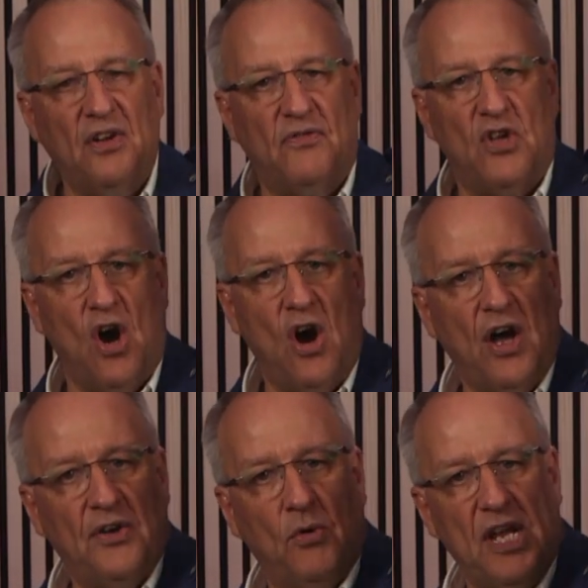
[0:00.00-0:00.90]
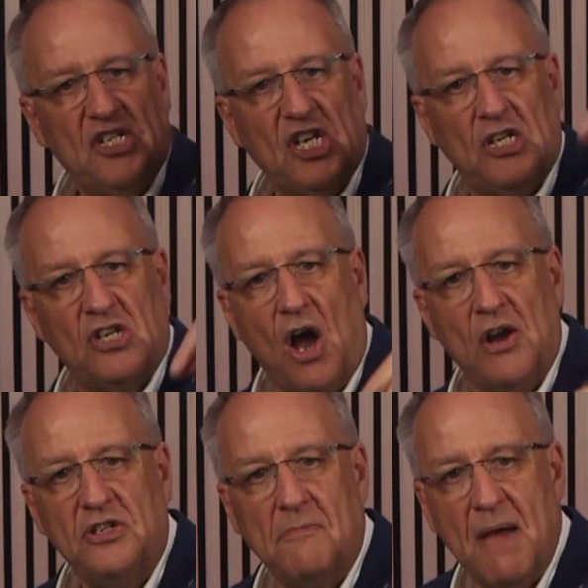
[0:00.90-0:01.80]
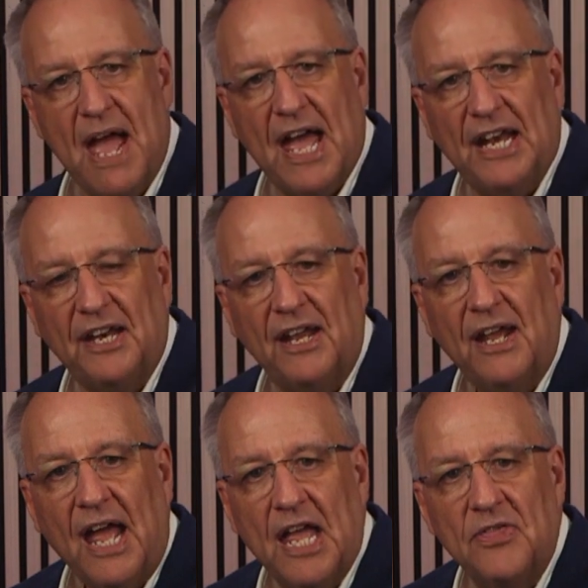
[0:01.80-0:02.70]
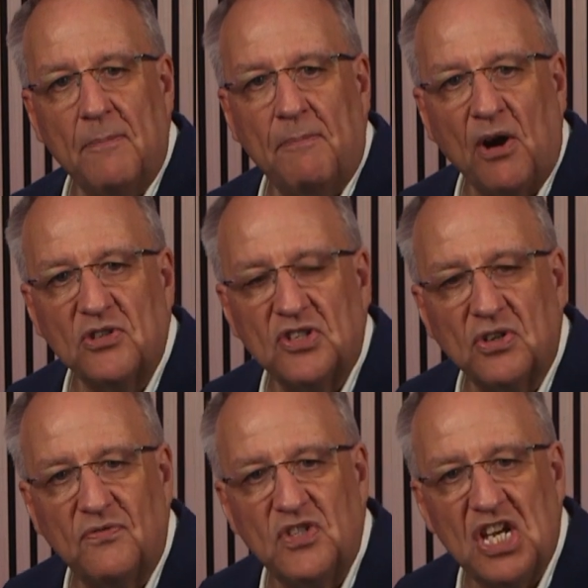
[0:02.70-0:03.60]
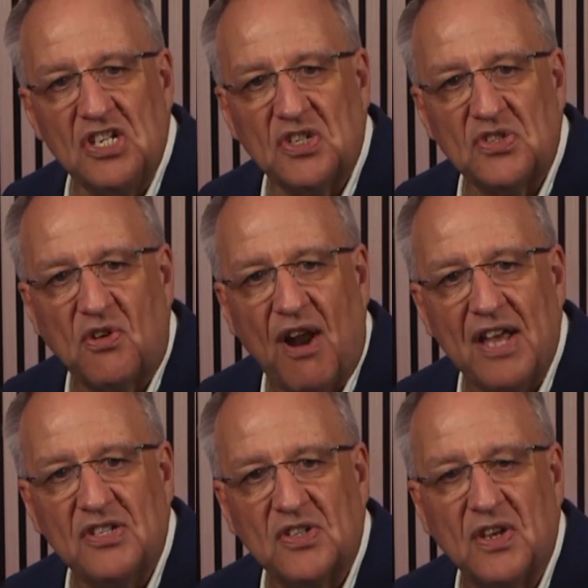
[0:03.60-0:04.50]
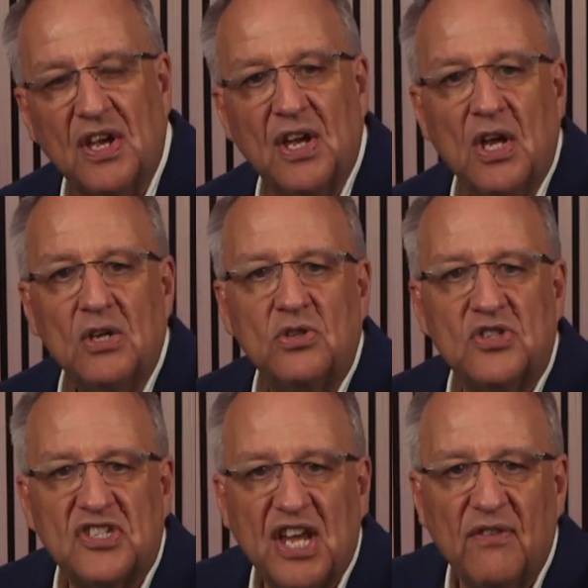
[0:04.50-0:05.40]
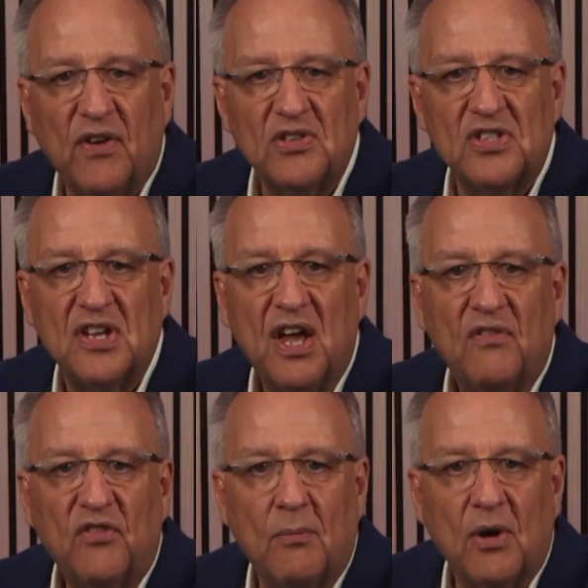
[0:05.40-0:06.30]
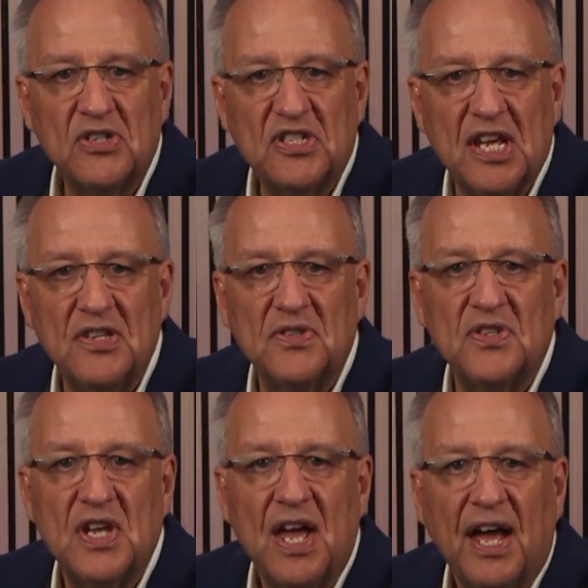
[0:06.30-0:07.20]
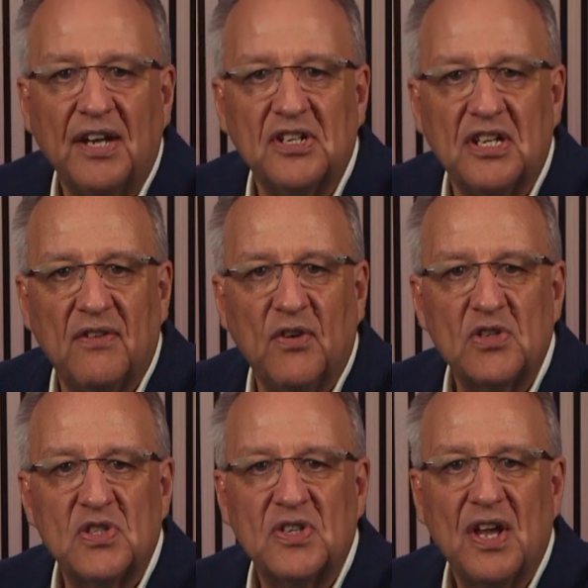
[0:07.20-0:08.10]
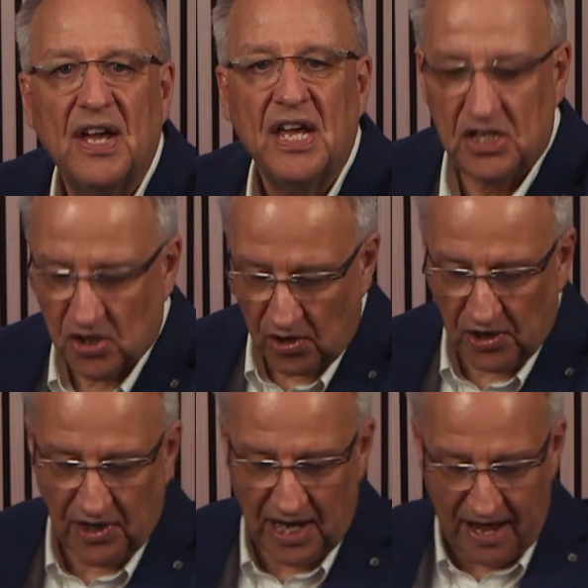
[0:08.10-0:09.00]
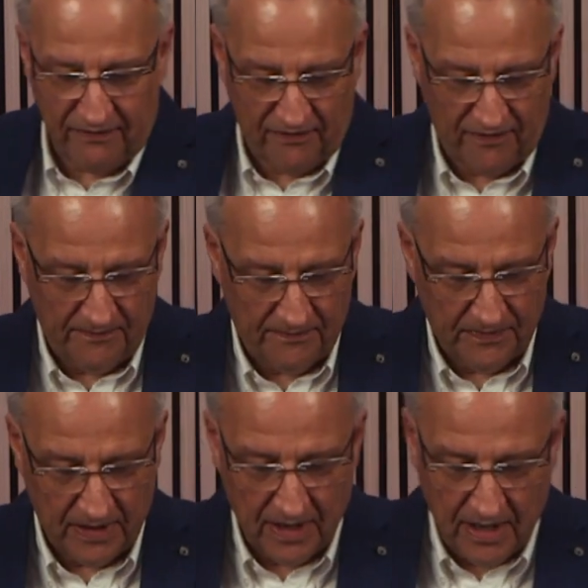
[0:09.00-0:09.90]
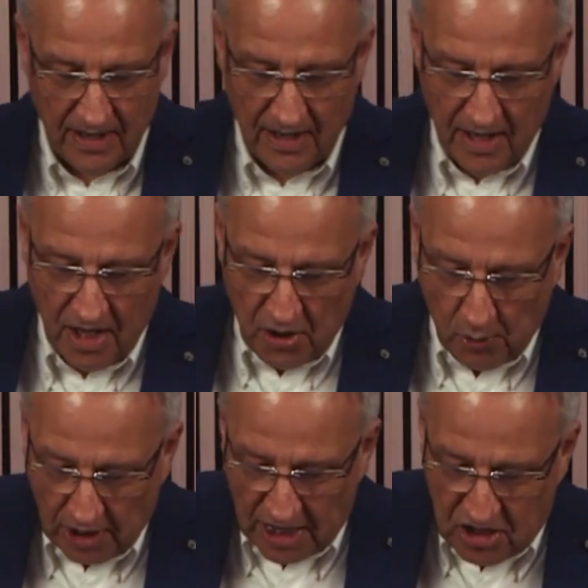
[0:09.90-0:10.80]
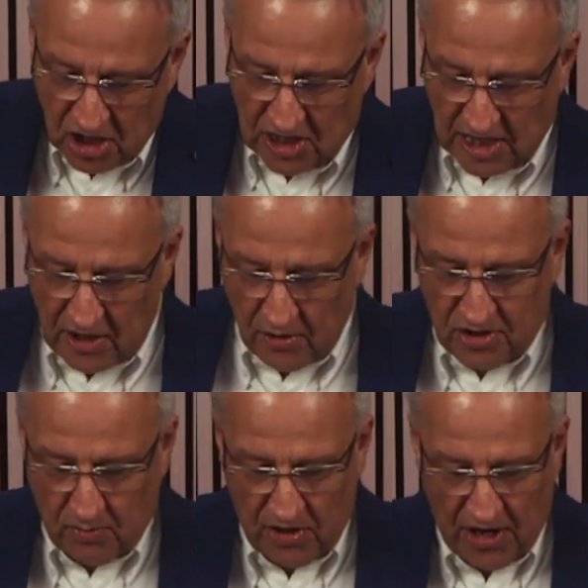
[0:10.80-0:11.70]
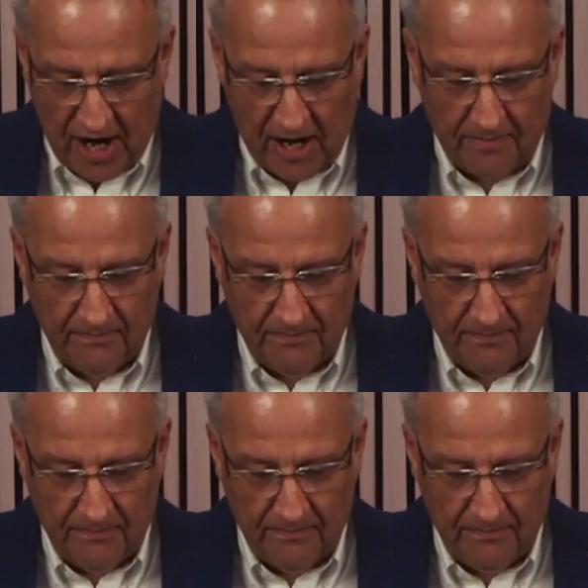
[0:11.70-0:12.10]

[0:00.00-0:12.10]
of God reaching down to men in the person of Jesus Christ to save us from our sins and to give us eternal life. The religious leaders were there.